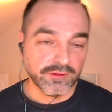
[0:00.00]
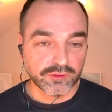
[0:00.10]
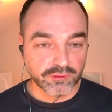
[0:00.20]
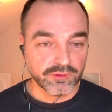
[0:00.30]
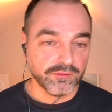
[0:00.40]

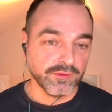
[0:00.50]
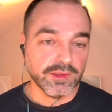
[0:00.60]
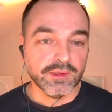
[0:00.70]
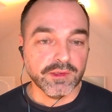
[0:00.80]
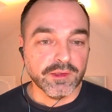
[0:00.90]
sort of
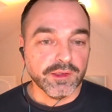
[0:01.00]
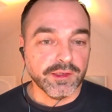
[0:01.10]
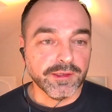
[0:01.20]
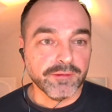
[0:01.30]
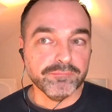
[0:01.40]

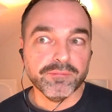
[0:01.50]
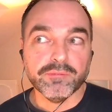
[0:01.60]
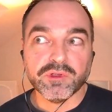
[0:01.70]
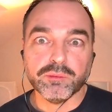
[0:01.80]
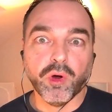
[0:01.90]

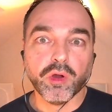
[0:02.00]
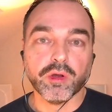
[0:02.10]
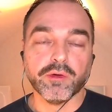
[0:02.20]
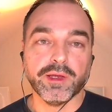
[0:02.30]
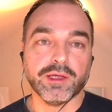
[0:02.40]

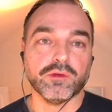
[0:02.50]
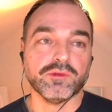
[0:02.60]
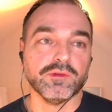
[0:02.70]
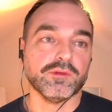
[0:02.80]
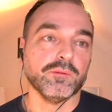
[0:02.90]
smaller
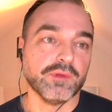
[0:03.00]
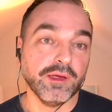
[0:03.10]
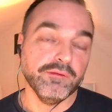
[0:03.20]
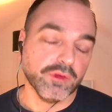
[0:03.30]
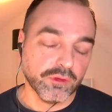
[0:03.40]
ecosystems there,
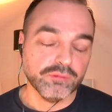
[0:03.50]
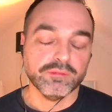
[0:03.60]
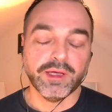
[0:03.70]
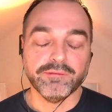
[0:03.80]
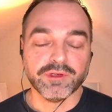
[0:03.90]
even though
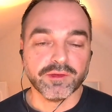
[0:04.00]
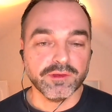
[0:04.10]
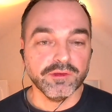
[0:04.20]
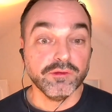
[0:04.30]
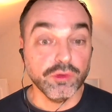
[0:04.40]

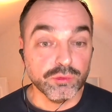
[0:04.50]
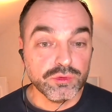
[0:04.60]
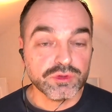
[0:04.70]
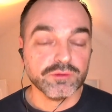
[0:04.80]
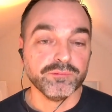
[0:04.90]
advertising is
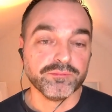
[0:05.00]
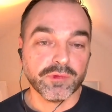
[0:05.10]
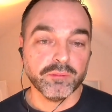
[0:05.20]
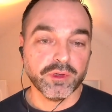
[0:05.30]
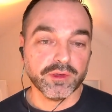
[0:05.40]
huge.
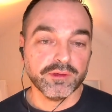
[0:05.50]
But,